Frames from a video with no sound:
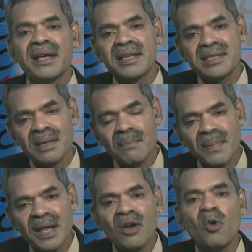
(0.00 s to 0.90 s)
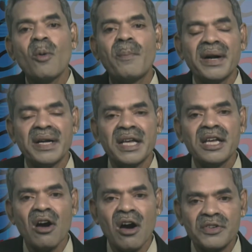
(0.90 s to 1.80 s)
He simply opened,
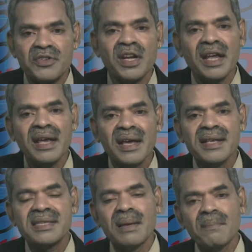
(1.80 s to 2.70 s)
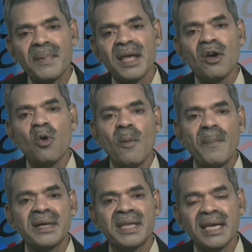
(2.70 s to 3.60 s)
he or she simply
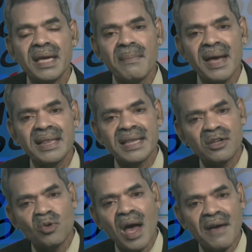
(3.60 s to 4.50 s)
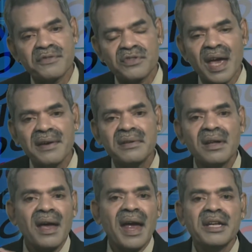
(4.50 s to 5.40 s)
opened the email that you have sent,
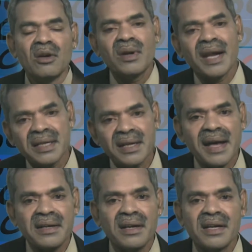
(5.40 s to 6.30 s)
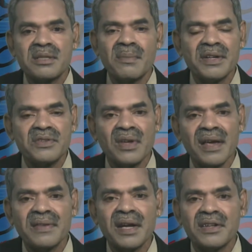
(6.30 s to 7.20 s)
and you will get an acknowledgement
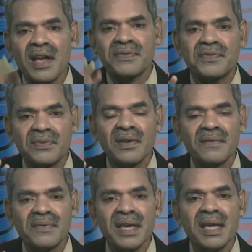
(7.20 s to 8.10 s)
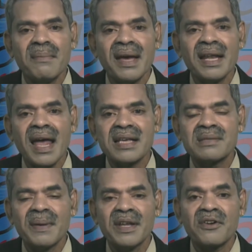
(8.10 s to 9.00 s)
saying that yes, the email has
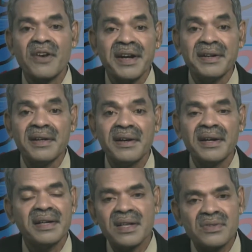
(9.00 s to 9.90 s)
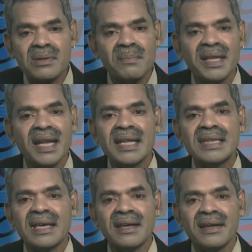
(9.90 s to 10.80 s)
been read. It does not mean
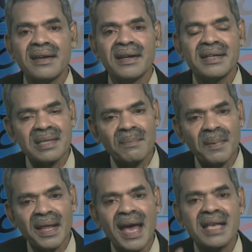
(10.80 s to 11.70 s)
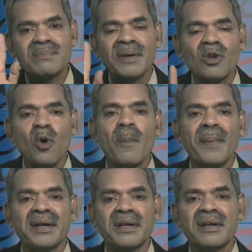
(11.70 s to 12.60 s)
anything, it simply has been opened.